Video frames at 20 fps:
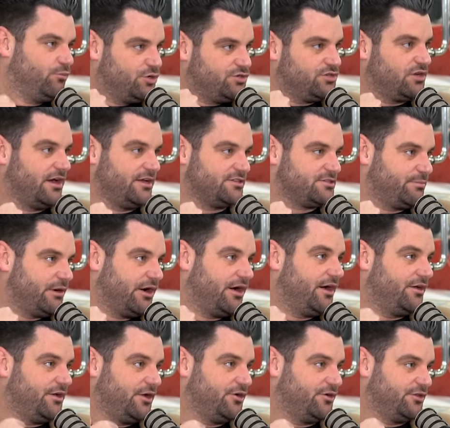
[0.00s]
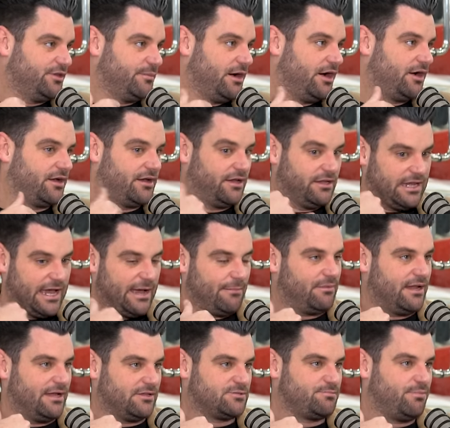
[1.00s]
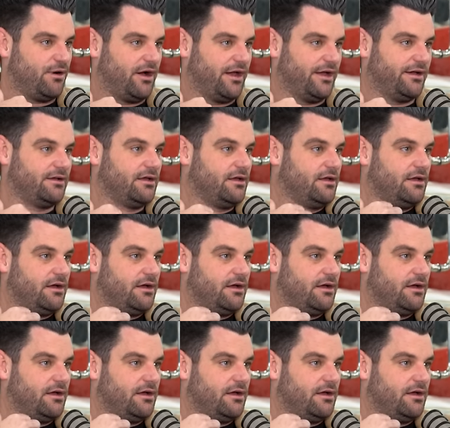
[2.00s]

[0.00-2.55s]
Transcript: Would you like to buy it? I know you're in the market. Yep, let's buy it.